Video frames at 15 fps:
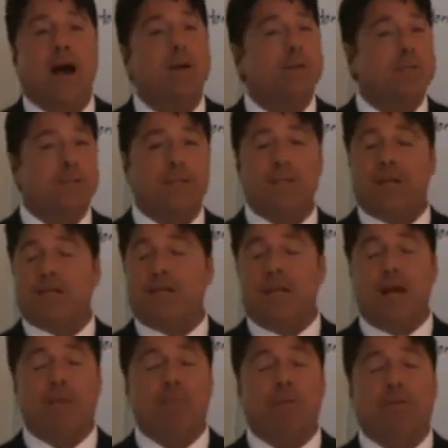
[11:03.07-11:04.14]
I would
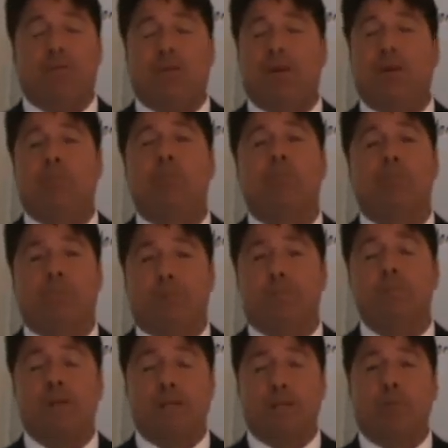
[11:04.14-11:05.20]
suggest that before you
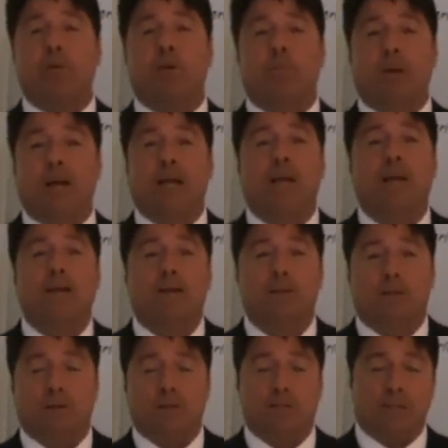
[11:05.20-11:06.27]
put any real money
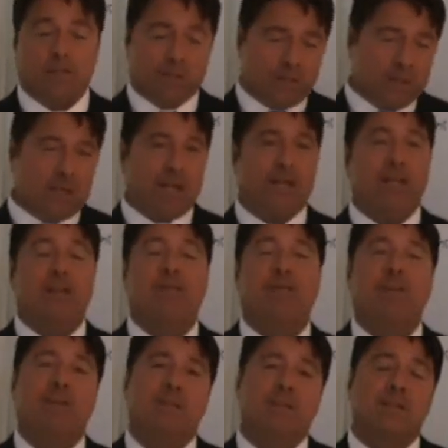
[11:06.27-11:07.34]
towards it, just to kind of get a
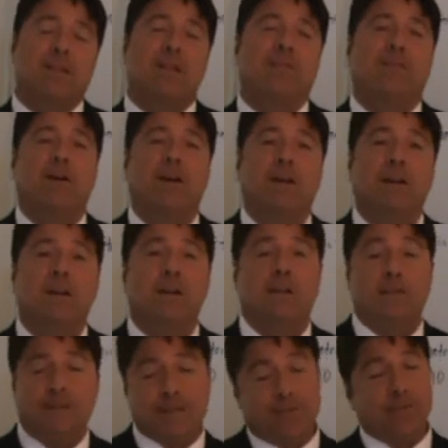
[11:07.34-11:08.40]
feel, see if
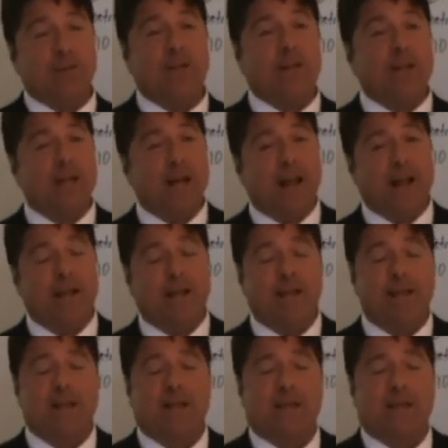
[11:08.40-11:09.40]
you're any good at it.